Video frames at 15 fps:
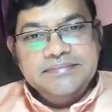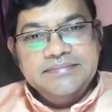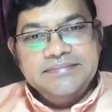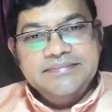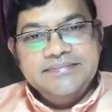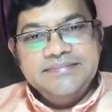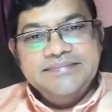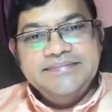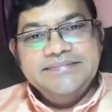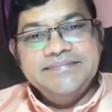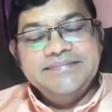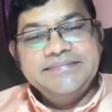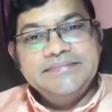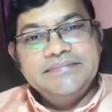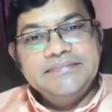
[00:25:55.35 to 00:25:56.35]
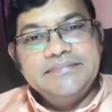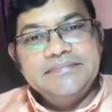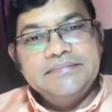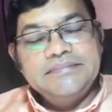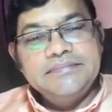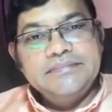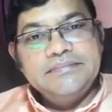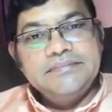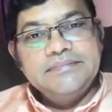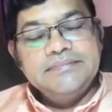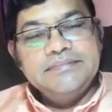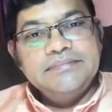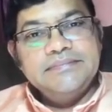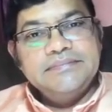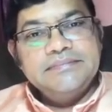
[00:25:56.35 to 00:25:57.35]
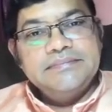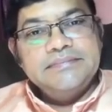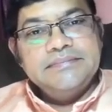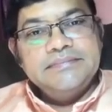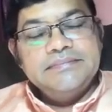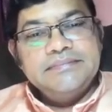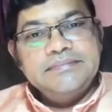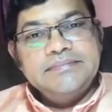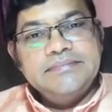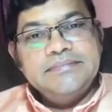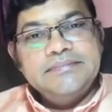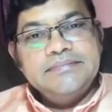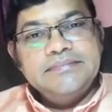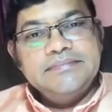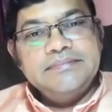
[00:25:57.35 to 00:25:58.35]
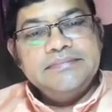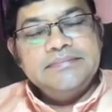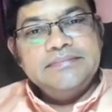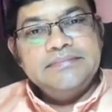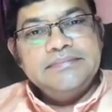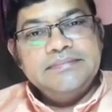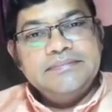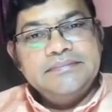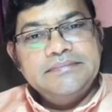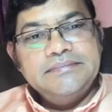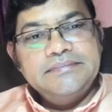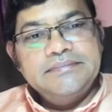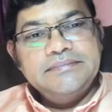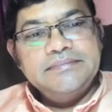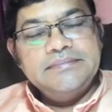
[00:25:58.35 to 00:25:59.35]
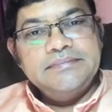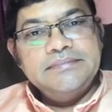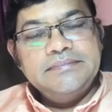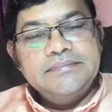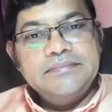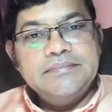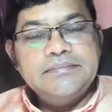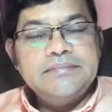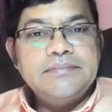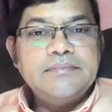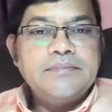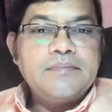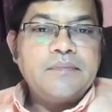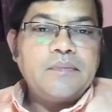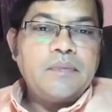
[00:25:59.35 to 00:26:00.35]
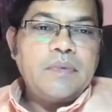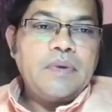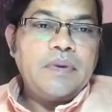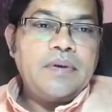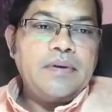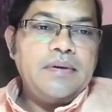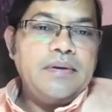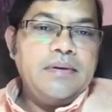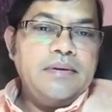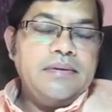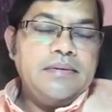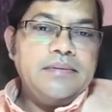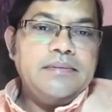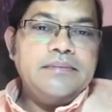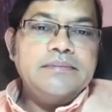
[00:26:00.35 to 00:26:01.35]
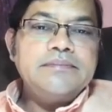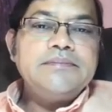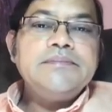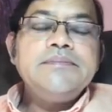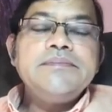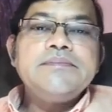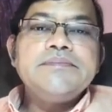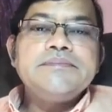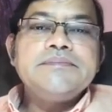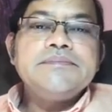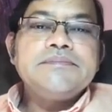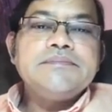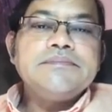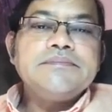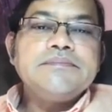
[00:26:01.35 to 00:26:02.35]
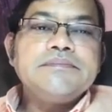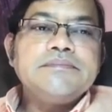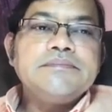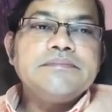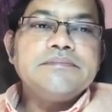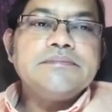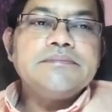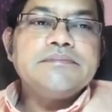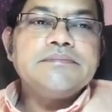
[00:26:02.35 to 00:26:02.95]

(silent)